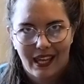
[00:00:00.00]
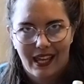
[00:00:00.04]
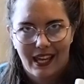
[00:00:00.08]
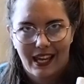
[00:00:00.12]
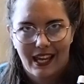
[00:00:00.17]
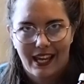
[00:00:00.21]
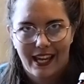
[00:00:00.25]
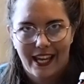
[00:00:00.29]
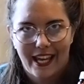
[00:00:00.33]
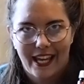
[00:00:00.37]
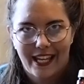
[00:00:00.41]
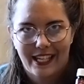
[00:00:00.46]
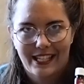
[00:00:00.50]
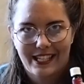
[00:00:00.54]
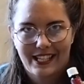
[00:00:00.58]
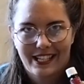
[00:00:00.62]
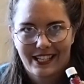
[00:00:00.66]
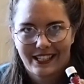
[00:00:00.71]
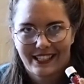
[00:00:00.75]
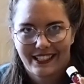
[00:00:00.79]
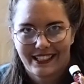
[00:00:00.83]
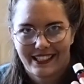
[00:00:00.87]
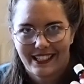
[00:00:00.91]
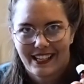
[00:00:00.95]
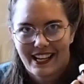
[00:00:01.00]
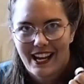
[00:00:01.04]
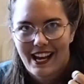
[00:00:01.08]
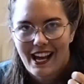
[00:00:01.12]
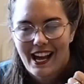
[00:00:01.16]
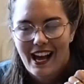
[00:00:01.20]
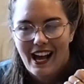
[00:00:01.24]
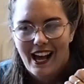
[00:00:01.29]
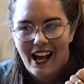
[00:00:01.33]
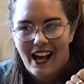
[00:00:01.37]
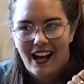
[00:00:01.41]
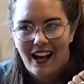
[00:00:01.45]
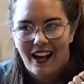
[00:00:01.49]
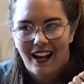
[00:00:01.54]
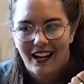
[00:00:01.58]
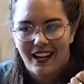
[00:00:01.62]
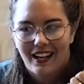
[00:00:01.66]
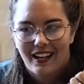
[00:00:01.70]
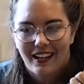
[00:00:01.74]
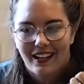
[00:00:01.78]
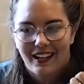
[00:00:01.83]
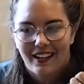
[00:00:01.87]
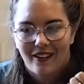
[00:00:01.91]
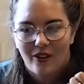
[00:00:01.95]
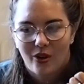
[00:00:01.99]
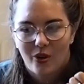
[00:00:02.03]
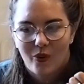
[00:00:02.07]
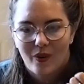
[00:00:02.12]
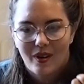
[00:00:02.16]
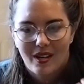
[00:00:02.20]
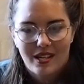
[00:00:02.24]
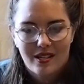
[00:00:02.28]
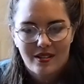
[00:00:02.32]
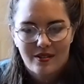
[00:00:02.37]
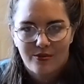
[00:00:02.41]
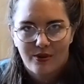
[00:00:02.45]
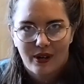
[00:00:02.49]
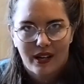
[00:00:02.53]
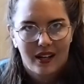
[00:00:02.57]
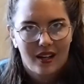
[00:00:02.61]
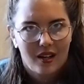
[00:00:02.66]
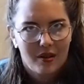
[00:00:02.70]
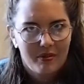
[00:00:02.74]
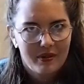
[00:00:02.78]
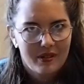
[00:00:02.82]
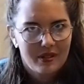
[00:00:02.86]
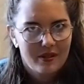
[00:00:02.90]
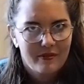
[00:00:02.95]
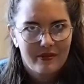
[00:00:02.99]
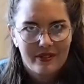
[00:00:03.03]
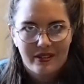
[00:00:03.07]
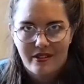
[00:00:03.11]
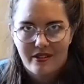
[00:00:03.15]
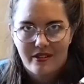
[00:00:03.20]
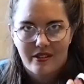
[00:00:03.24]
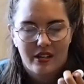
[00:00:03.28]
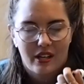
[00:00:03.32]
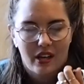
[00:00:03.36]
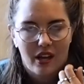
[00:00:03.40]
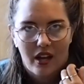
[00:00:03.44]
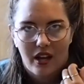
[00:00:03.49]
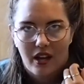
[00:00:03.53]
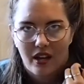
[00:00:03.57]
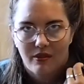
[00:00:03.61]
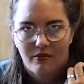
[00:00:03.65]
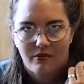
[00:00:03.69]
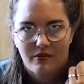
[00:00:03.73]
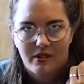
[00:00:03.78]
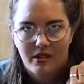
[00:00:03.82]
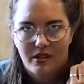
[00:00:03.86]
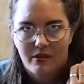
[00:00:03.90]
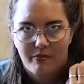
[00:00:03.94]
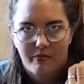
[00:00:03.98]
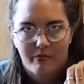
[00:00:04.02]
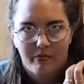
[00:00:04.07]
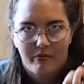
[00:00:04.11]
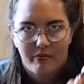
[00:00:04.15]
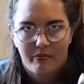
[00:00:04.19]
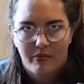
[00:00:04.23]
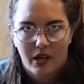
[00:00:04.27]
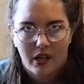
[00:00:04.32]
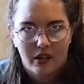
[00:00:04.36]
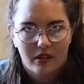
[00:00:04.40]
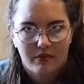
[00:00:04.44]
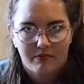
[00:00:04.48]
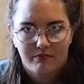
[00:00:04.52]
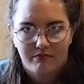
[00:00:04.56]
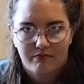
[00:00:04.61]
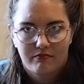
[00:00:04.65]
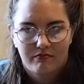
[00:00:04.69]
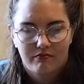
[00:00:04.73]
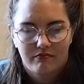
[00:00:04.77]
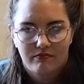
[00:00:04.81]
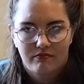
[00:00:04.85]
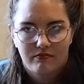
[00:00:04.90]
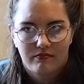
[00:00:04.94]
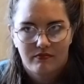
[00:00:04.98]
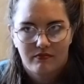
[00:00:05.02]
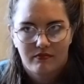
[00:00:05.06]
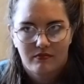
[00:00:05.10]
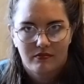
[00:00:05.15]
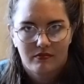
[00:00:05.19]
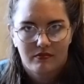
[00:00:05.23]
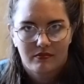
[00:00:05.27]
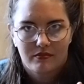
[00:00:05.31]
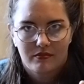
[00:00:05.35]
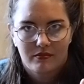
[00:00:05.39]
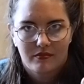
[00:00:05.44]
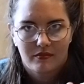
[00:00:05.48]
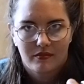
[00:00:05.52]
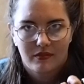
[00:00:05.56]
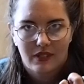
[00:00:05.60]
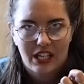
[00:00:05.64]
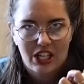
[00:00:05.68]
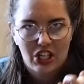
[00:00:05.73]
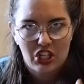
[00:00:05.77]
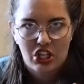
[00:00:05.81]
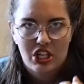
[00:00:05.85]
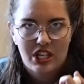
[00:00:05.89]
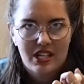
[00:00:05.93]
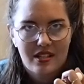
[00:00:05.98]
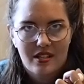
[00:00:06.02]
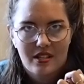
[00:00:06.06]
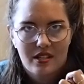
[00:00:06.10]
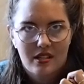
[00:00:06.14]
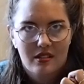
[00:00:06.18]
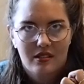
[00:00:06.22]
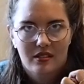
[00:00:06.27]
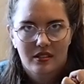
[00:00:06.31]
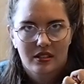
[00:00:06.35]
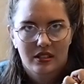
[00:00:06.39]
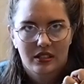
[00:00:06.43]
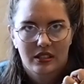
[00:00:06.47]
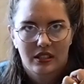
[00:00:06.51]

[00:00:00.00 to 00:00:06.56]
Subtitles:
And I always wake up in the middle of the night with bug itchies.